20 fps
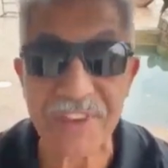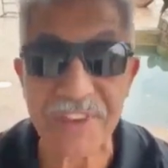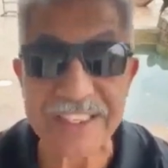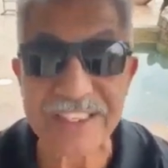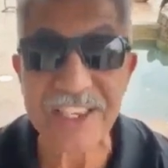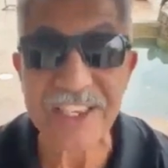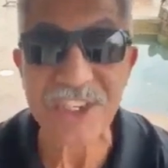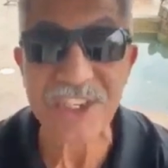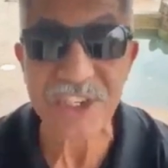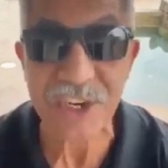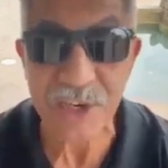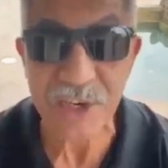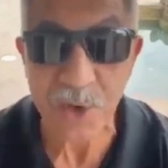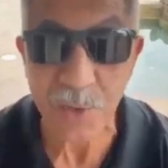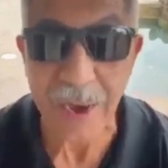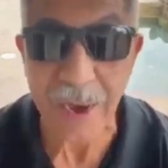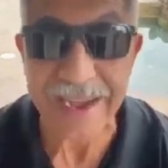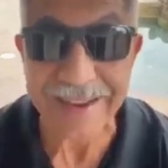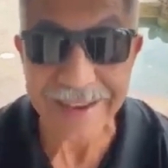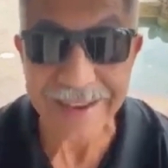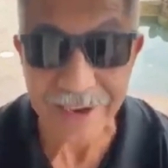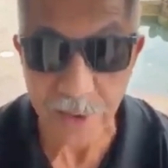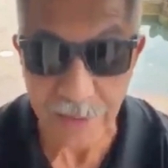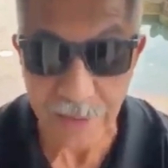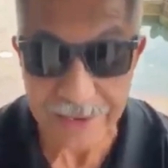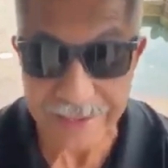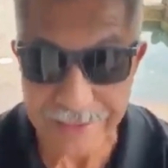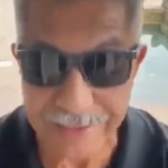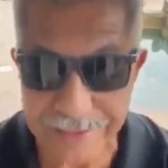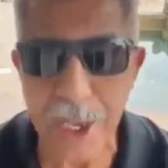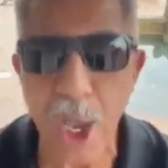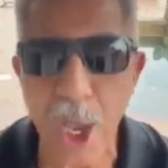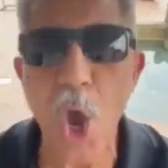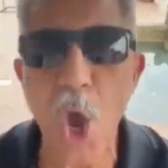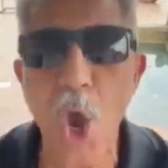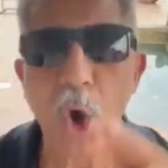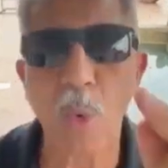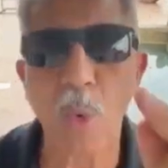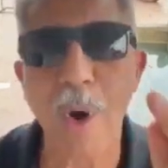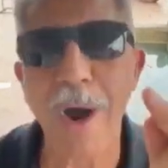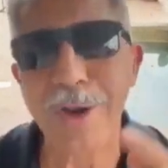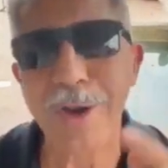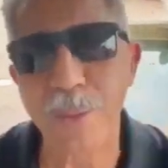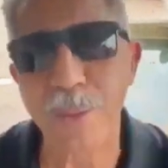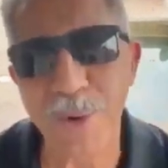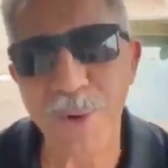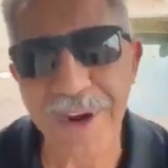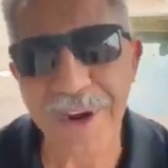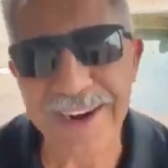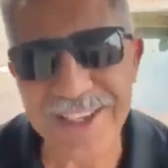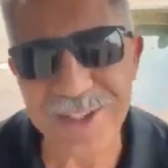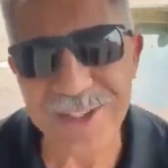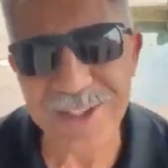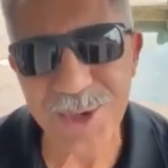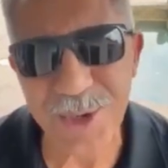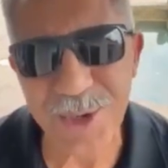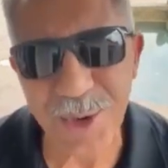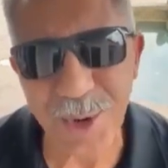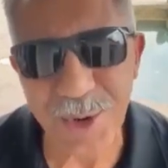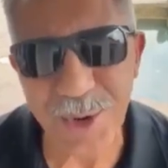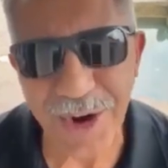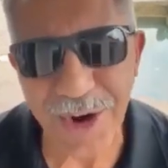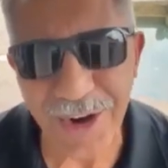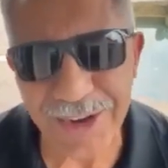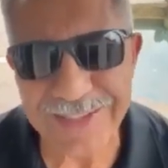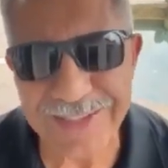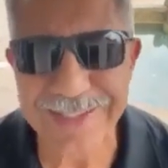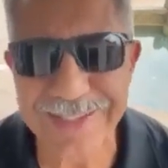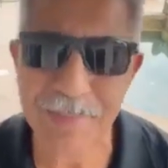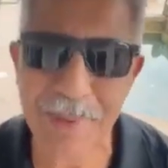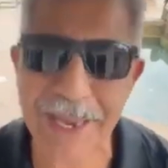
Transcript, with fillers: physician grade ingredients. Why are products so low cost?